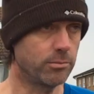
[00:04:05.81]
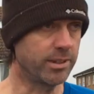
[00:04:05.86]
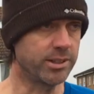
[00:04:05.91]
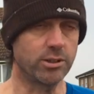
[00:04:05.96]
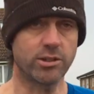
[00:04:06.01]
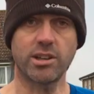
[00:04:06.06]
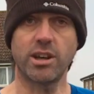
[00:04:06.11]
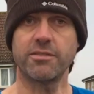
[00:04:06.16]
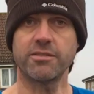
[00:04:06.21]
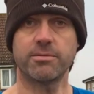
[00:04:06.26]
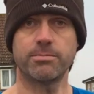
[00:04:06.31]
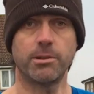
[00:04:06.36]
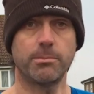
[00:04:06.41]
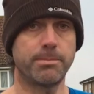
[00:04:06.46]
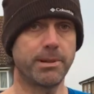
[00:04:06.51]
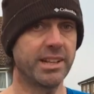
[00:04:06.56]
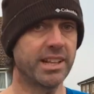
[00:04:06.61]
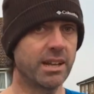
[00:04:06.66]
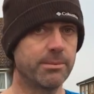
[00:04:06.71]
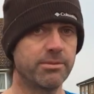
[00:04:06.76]
when you're comfortable
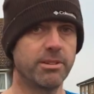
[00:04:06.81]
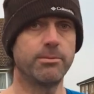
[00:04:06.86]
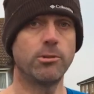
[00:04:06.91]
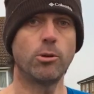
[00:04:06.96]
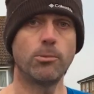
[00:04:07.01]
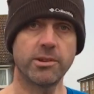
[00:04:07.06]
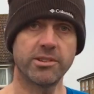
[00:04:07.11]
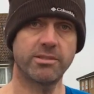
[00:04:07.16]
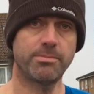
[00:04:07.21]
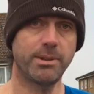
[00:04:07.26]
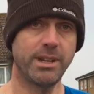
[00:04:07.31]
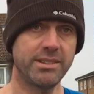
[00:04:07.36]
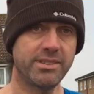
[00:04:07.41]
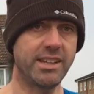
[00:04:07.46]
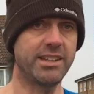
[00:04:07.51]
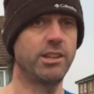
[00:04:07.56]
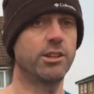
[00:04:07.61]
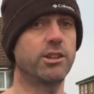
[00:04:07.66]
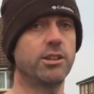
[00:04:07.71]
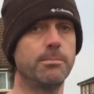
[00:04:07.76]
building up to normal speed,
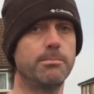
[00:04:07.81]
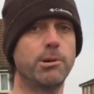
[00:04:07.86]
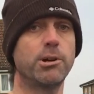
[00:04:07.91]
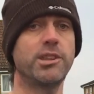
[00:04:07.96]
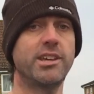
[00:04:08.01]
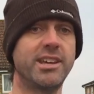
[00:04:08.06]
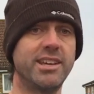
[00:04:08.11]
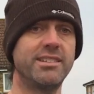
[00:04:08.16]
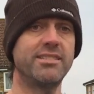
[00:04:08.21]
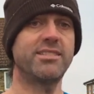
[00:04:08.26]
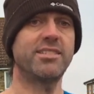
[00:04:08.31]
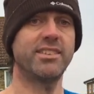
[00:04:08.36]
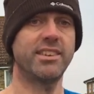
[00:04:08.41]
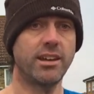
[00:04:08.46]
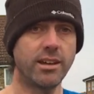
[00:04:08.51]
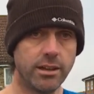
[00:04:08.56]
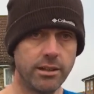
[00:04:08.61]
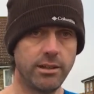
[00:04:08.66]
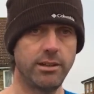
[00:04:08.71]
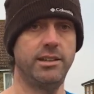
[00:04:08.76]
then you can put it into
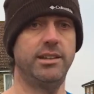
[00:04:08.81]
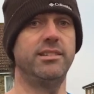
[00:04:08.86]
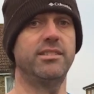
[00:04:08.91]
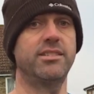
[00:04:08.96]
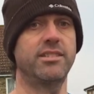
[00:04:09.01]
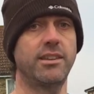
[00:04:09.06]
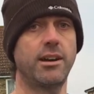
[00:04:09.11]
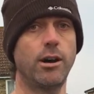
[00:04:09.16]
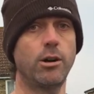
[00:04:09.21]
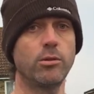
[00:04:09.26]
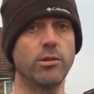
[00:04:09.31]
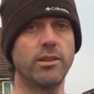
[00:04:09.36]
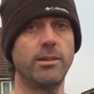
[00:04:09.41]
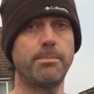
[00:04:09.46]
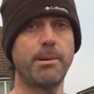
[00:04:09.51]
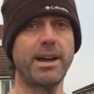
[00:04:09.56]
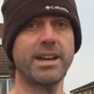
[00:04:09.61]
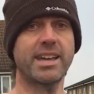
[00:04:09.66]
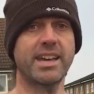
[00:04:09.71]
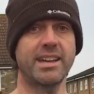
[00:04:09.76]
the whole of the
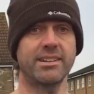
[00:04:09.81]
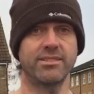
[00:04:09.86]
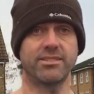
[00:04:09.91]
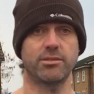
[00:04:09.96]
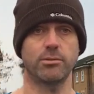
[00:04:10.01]
backhand